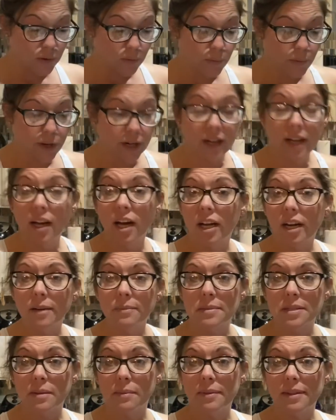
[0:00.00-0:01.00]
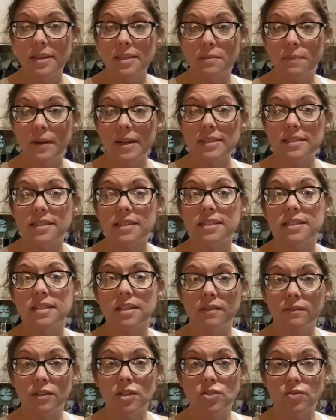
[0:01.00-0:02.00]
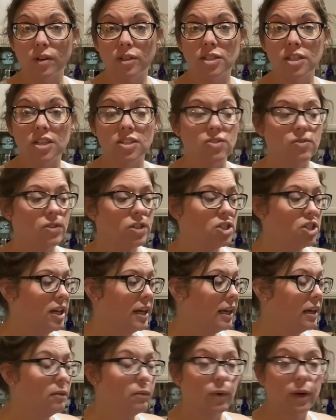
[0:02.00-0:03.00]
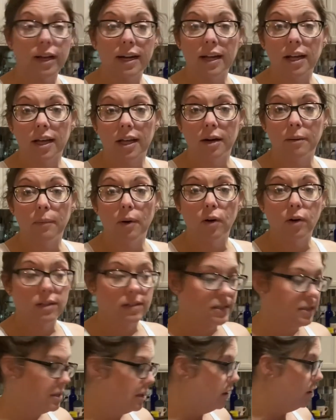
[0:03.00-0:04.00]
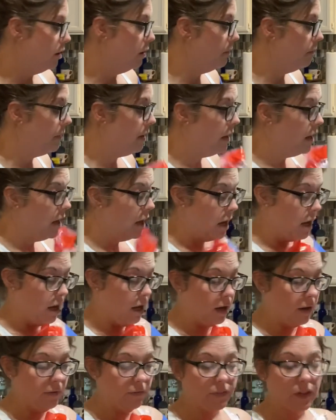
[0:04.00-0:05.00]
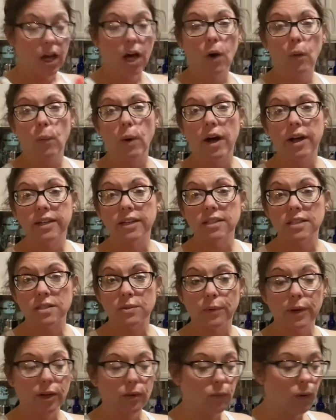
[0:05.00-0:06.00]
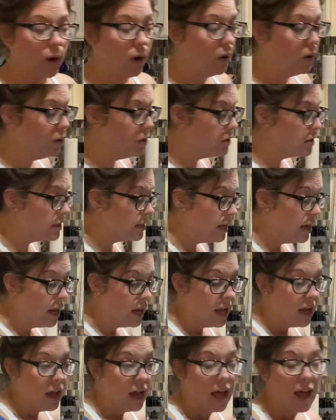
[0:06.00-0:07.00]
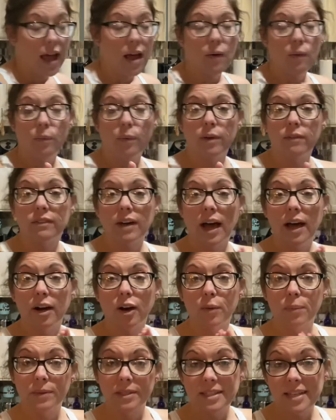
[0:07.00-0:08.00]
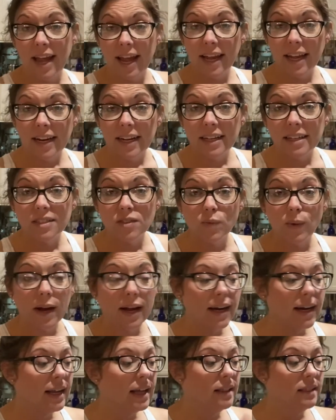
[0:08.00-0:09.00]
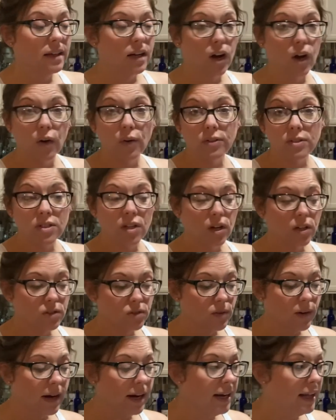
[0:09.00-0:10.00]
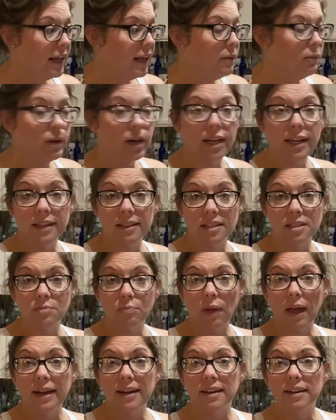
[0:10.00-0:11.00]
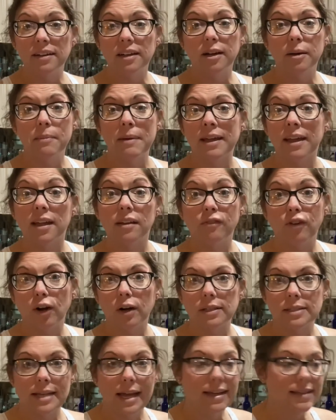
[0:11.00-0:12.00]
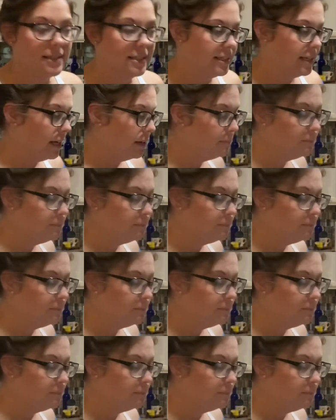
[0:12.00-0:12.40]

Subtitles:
we're gonna cut up some of these pieces of this rotisserie chicken. We're gonna get them on some of the Hawaiian sweet rolls. We've got our potatoes ready, the coleslaw's ready. We're gonna get this plated up and give her a tasty.